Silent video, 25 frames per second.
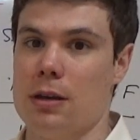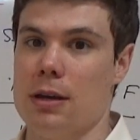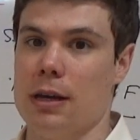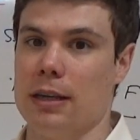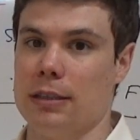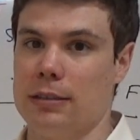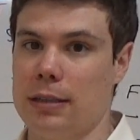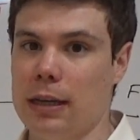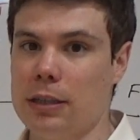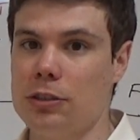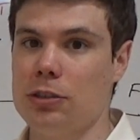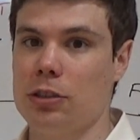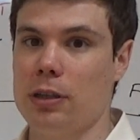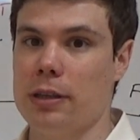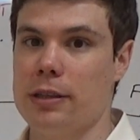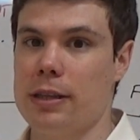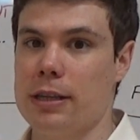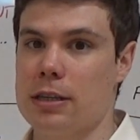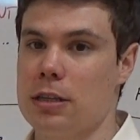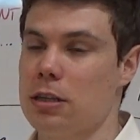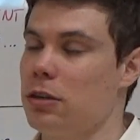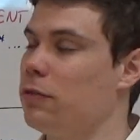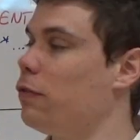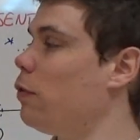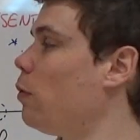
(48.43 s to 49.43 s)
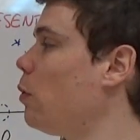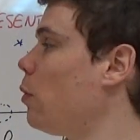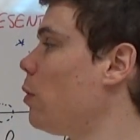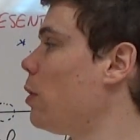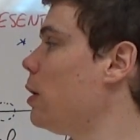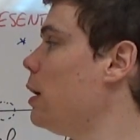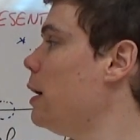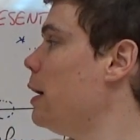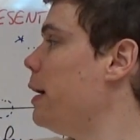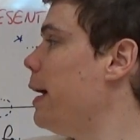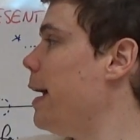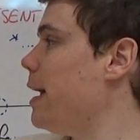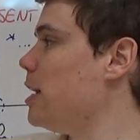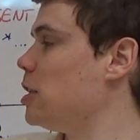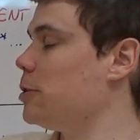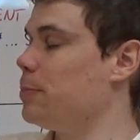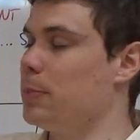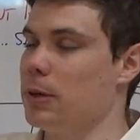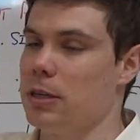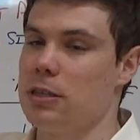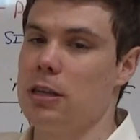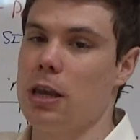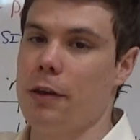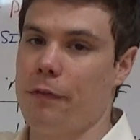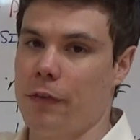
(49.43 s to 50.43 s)
Essentially, this is for a
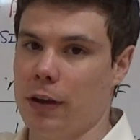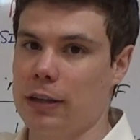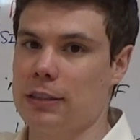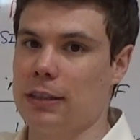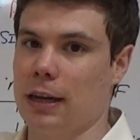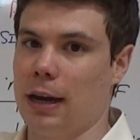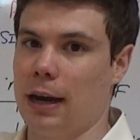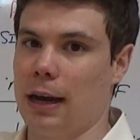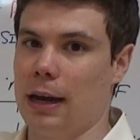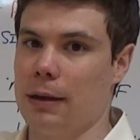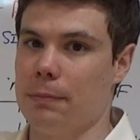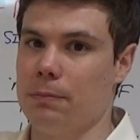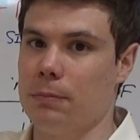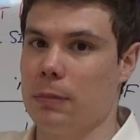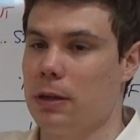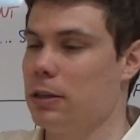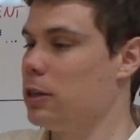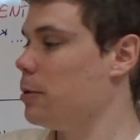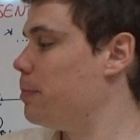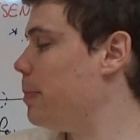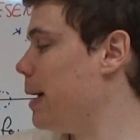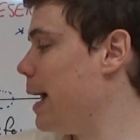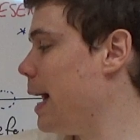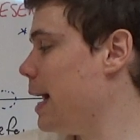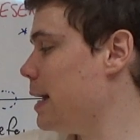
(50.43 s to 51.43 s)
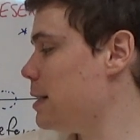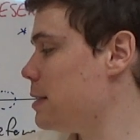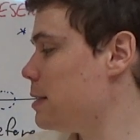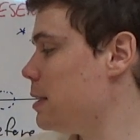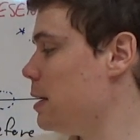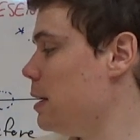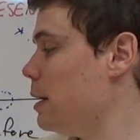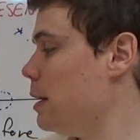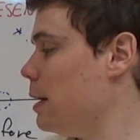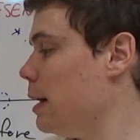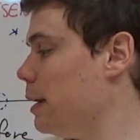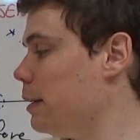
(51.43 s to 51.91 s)
specific time in the past,